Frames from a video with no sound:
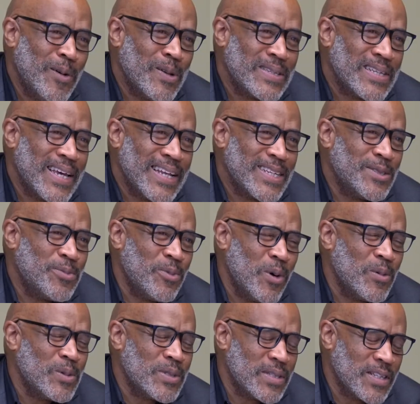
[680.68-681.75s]
was that?
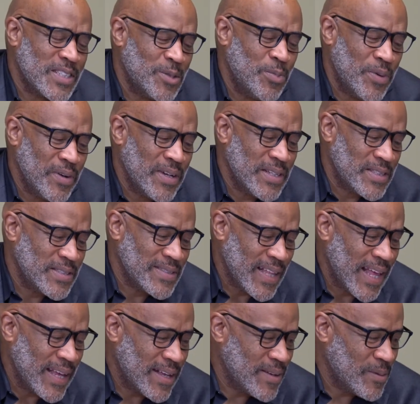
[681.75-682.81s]
What was the experience
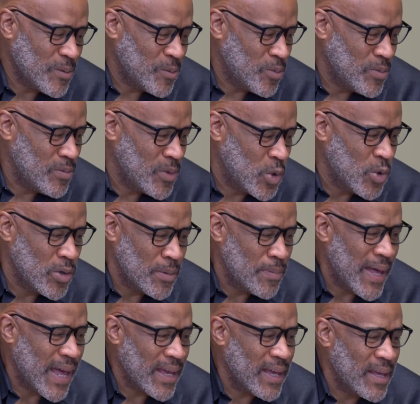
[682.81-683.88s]
like
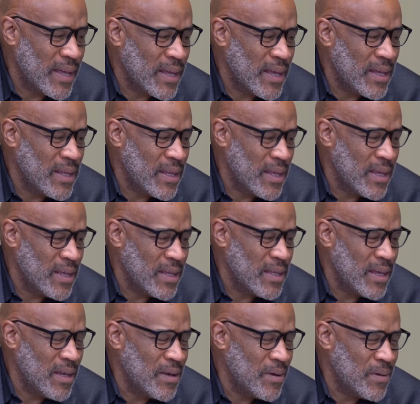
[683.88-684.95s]
quarterbacking at
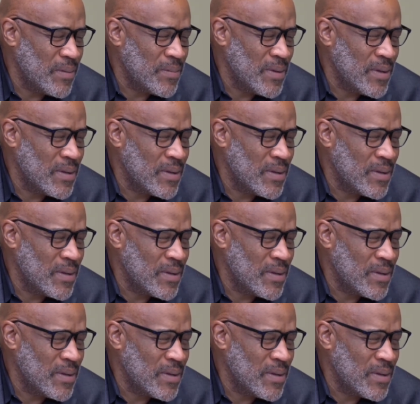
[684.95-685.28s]
Yale? I mean,